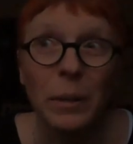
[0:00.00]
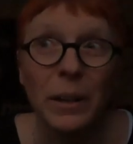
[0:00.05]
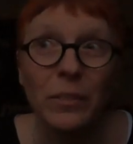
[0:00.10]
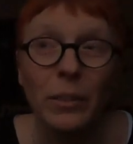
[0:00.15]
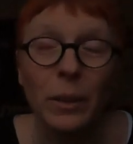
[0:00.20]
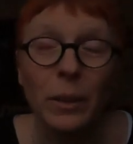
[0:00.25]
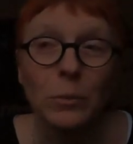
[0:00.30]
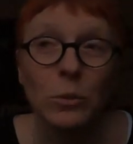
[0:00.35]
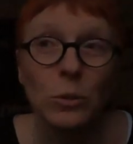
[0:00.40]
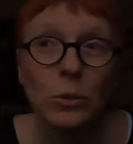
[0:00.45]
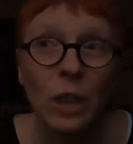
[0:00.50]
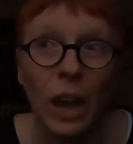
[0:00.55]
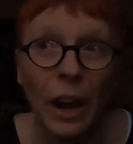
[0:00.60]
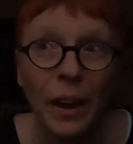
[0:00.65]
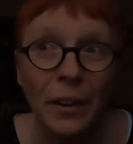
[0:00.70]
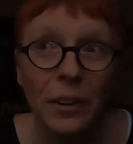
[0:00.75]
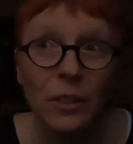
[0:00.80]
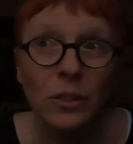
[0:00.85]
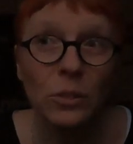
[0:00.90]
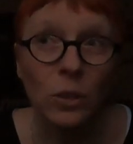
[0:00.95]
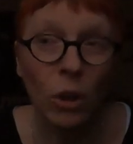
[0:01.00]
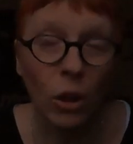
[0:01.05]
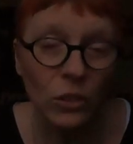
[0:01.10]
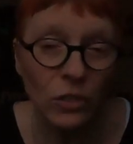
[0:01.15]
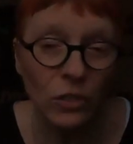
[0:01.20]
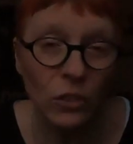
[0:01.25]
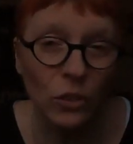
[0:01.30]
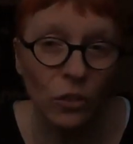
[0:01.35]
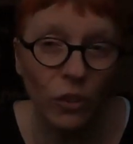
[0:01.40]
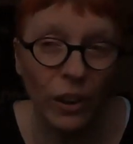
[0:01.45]
but if I'm too tired to
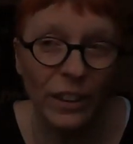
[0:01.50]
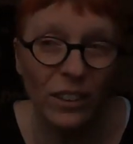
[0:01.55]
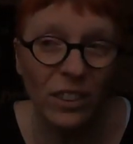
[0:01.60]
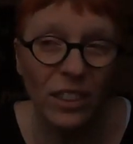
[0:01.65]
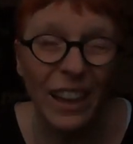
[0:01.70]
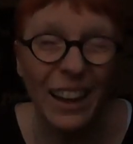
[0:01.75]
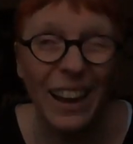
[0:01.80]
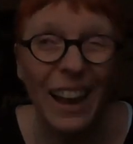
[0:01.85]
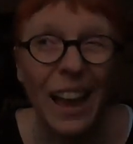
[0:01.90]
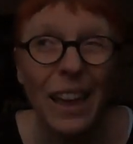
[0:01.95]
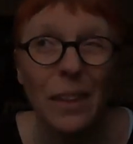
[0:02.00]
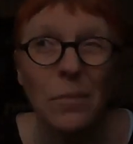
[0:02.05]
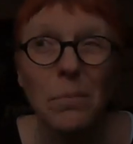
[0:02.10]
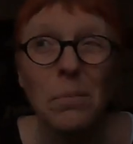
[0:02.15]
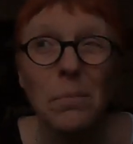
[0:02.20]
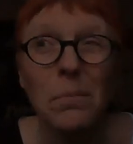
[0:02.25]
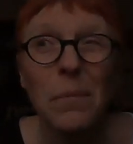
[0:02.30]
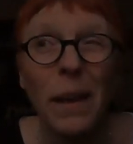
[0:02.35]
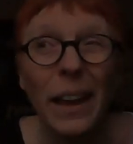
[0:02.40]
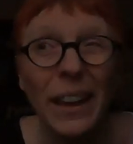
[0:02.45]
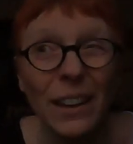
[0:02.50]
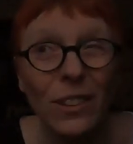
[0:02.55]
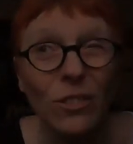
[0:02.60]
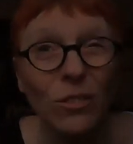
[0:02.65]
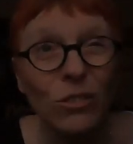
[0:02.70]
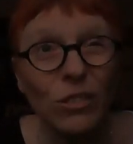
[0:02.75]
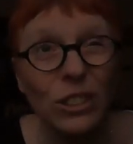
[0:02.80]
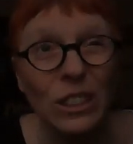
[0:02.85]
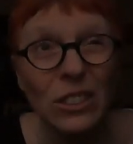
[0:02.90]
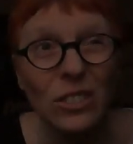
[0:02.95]
concentrate on that, I might
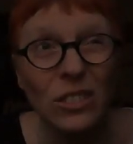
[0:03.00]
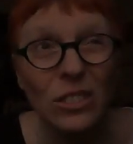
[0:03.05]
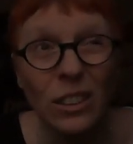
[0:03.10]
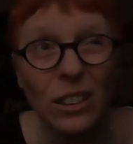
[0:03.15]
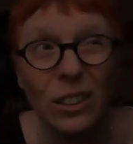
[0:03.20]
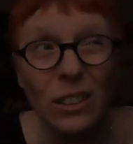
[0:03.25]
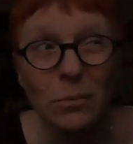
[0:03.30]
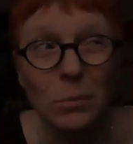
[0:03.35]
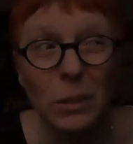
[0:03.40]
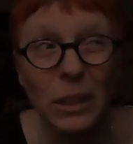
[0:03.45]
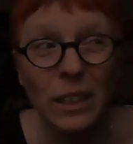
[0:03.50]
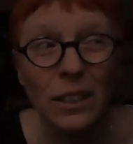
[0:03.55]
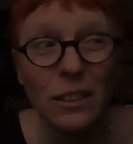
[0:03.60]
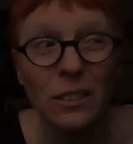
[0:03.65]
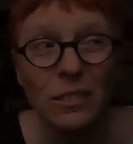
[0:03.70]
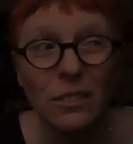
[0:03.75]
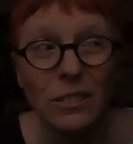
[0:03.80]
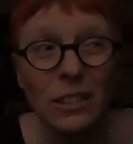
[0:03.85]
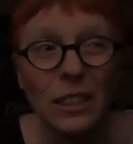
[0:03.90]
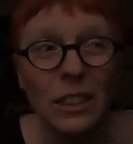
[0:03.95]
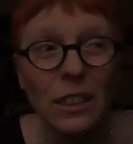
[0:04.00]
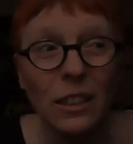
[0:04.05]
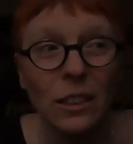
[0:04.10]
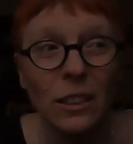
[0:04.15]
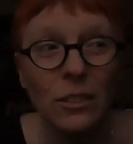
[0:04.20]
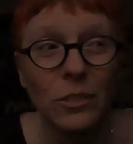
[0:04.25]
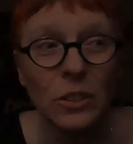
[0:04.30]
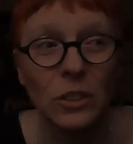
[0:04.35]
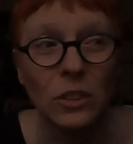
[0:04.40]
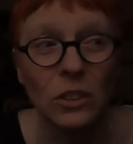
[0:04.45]
restart my Only
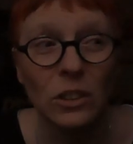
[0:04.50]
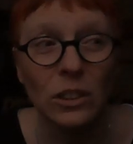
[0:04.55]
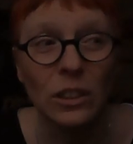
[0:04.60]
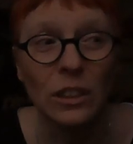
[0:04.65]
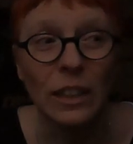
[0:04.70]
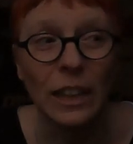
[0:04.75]
Love Song